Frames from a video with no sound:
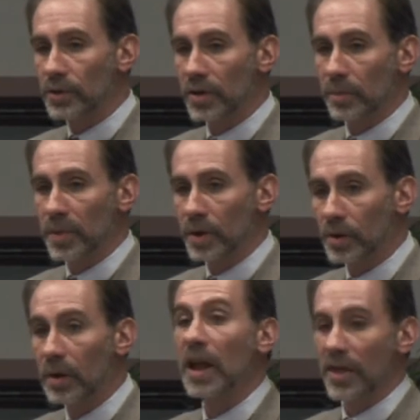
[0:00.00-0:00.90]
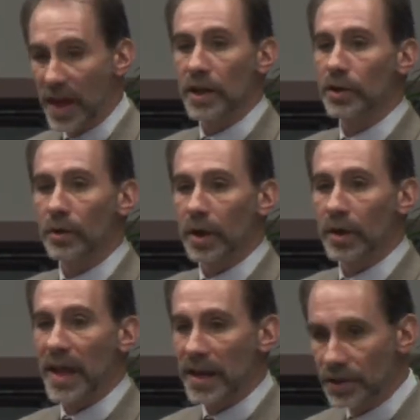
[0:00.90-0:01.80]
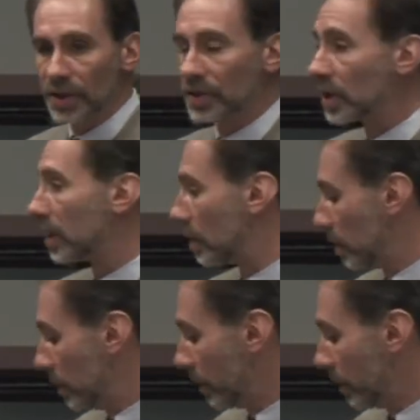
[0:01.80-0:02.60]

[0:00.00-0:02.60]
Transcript: took a pill, they can do it. They can succeed.